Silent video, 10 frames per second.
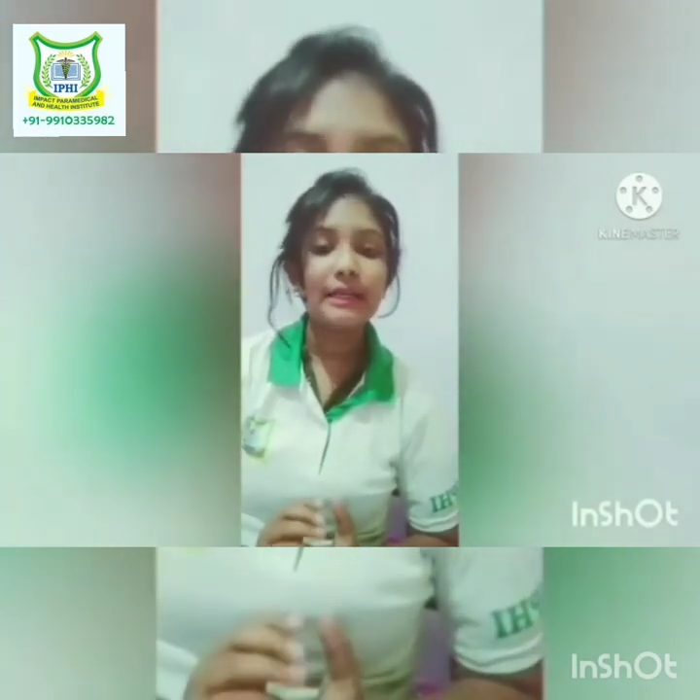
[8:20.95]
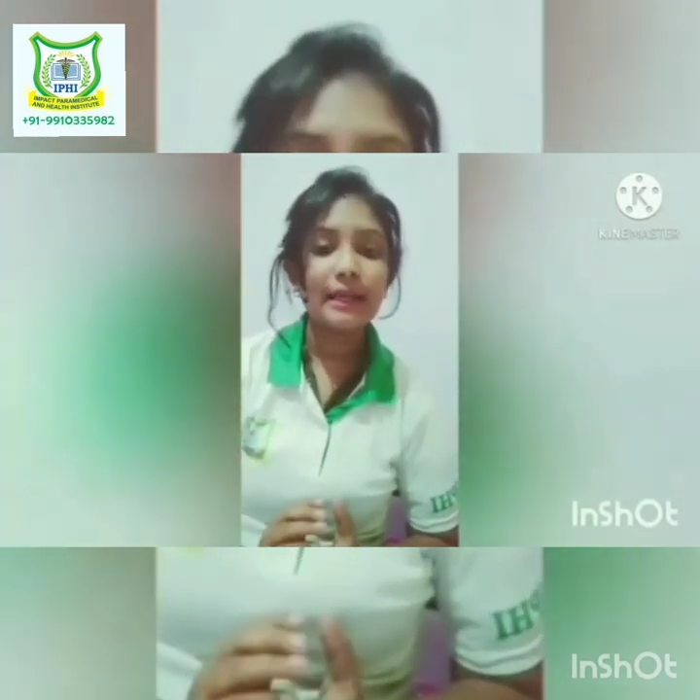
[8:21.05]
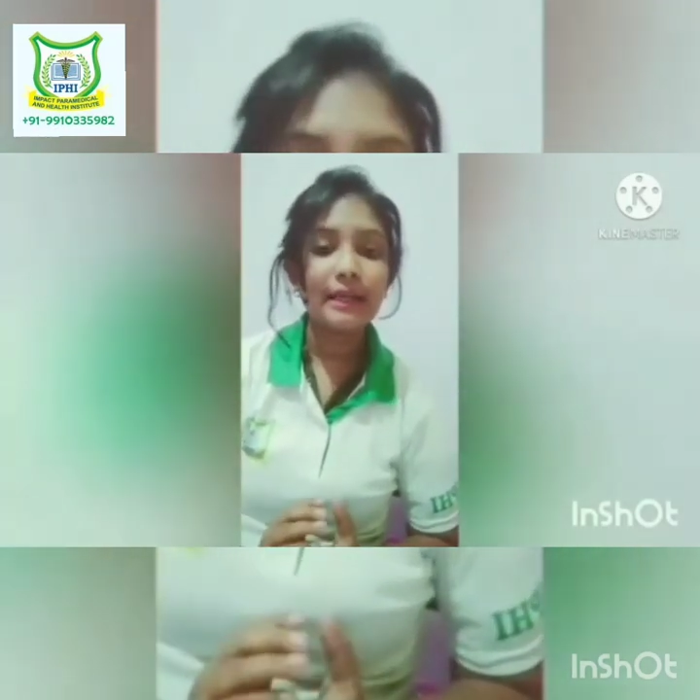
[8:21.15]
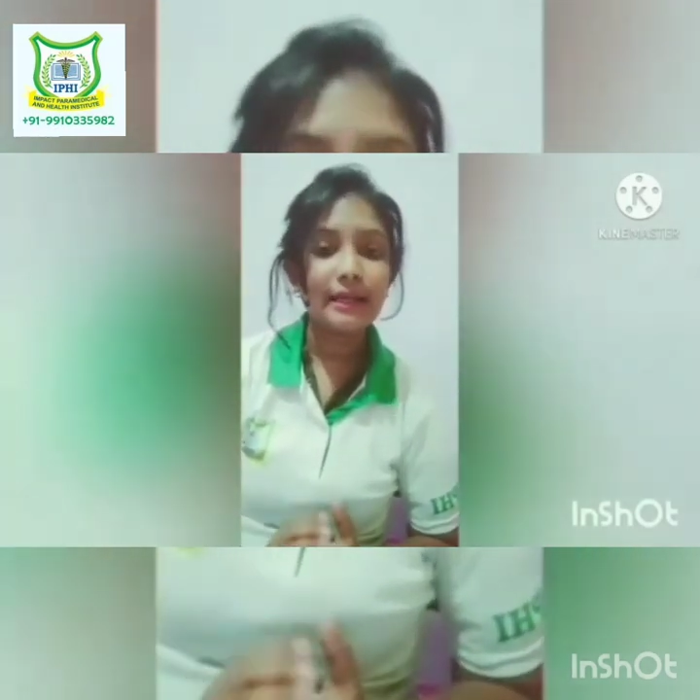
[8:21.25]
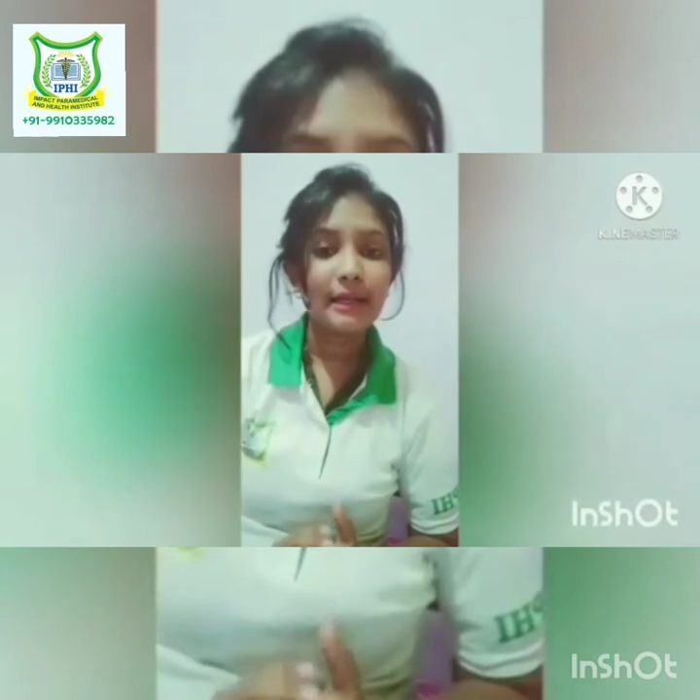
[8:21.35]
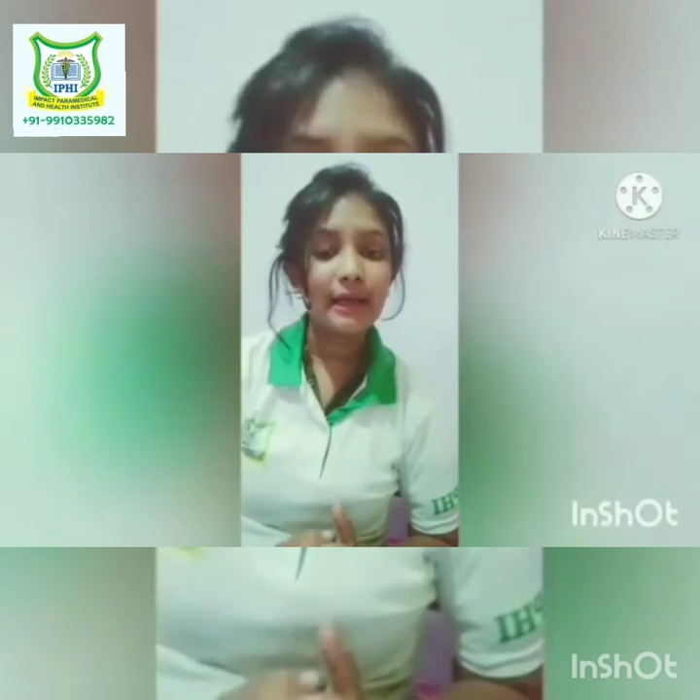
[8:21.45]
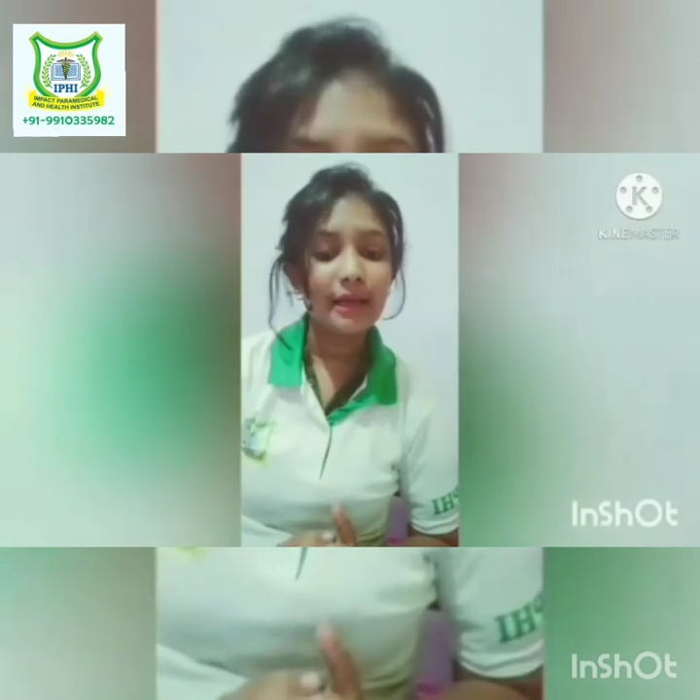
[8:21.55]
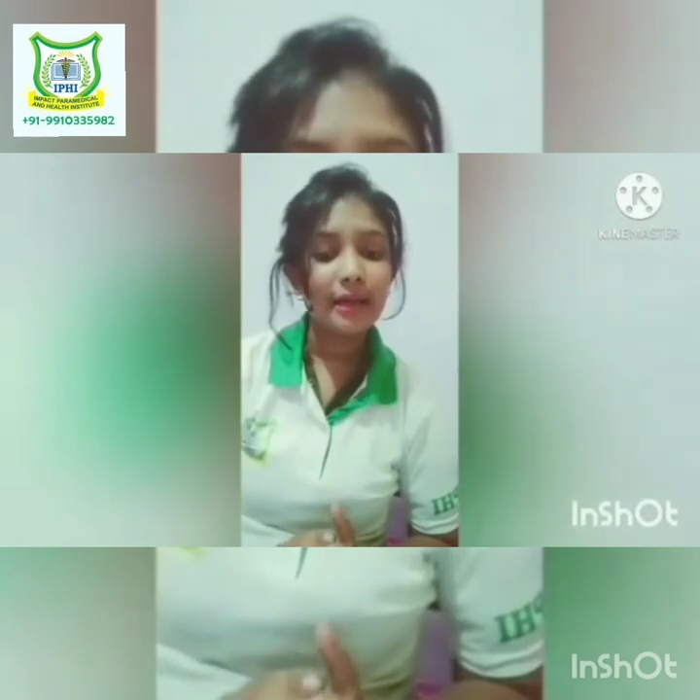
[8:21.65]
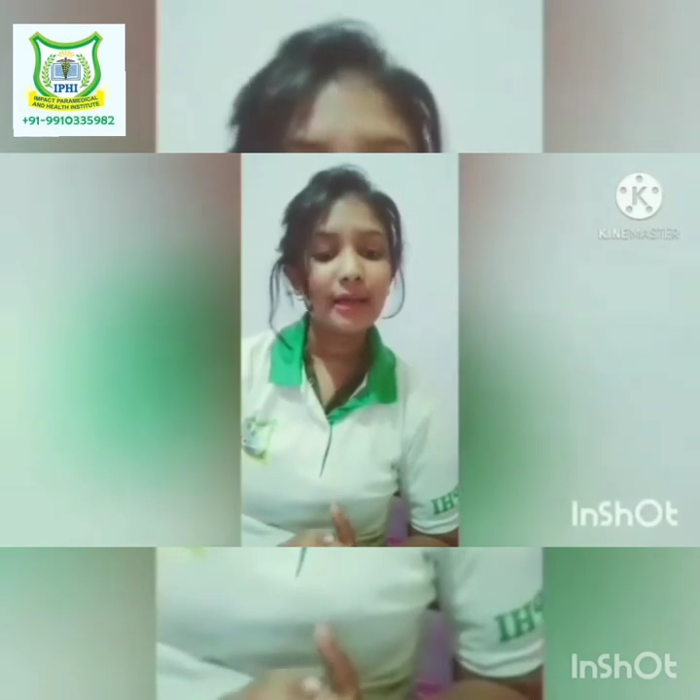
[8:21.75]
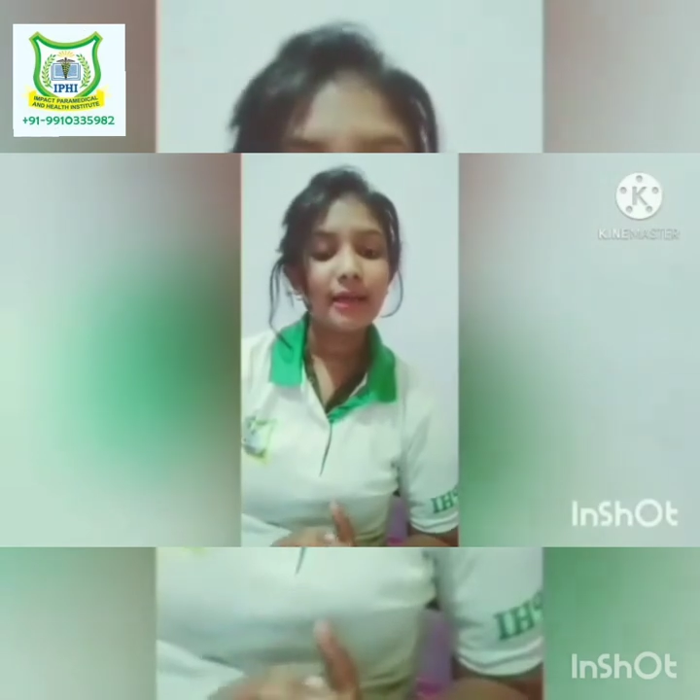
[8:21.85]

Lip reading: rad tech,